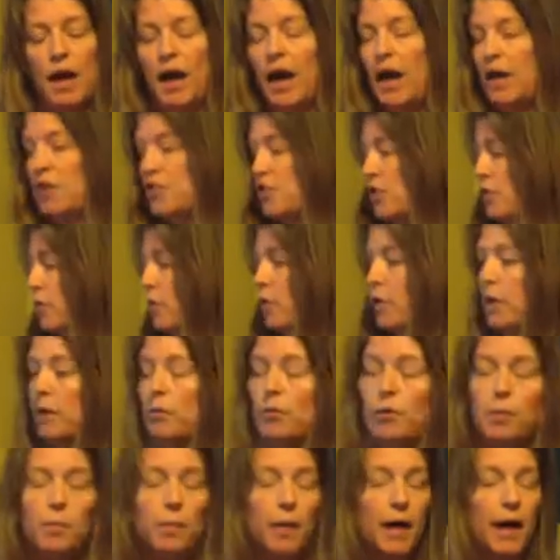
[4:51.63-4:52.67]
I generally
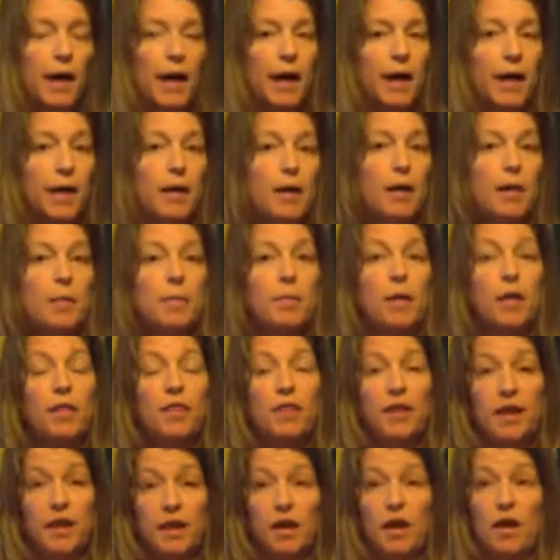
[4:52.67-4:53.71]
will buy a
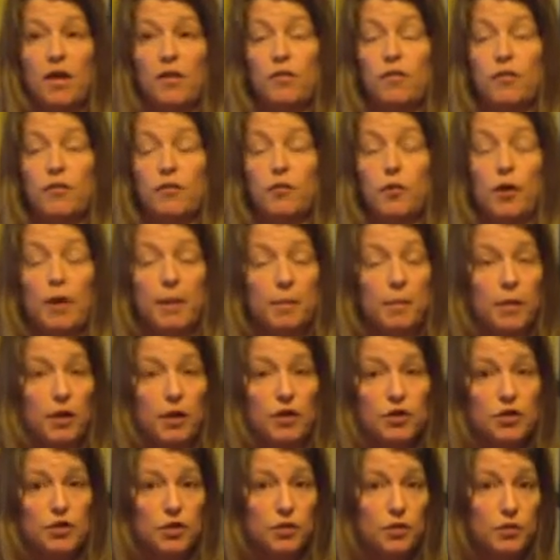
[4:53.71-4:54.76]
thing of cranberry
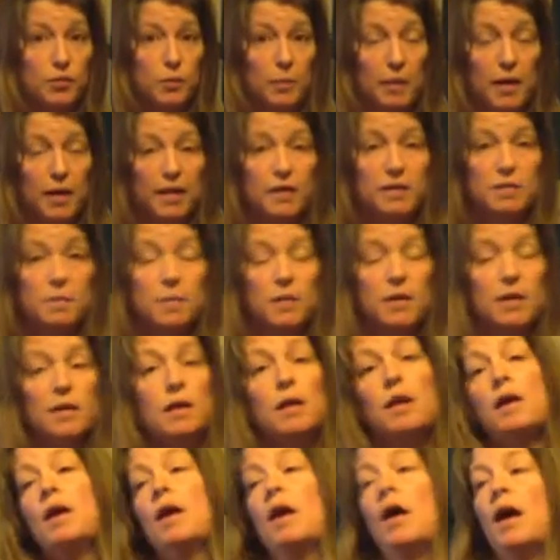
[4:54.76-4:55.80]
juice for my husband.
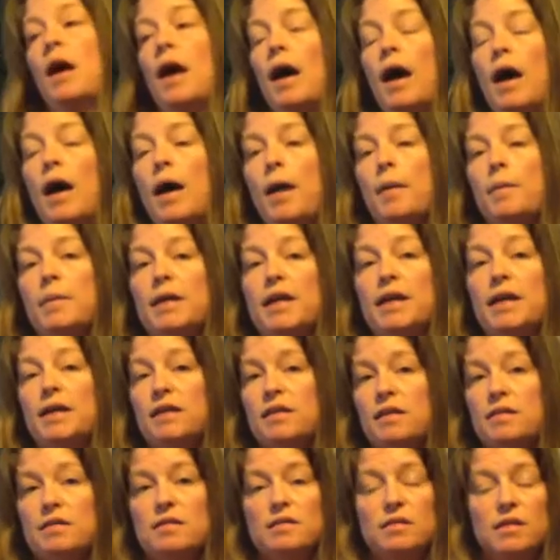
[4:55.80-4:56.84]
He
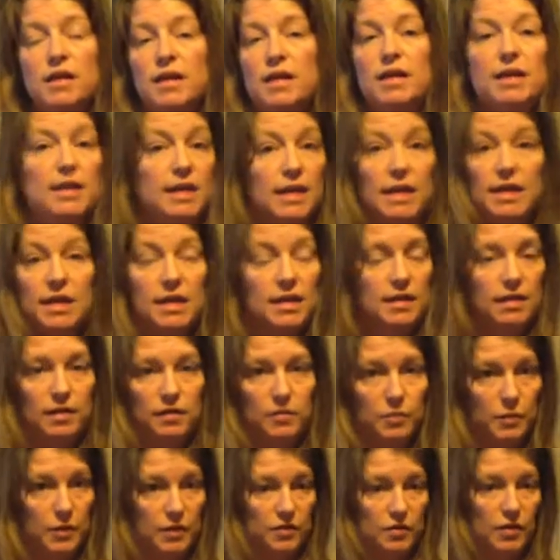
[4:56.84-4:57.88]
didn't need any
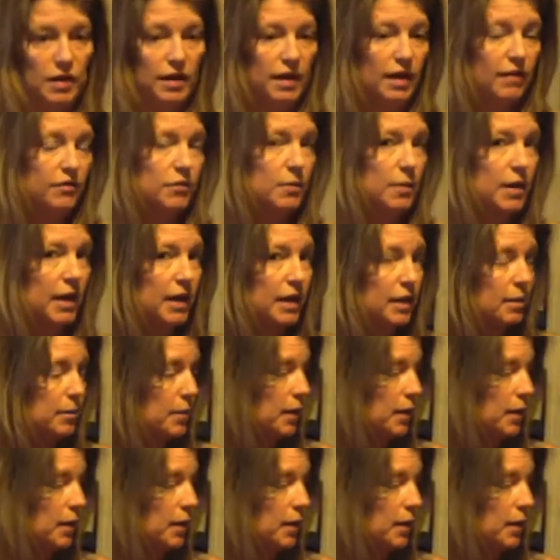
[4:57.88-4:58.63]
this week, so I didn't have to buy any.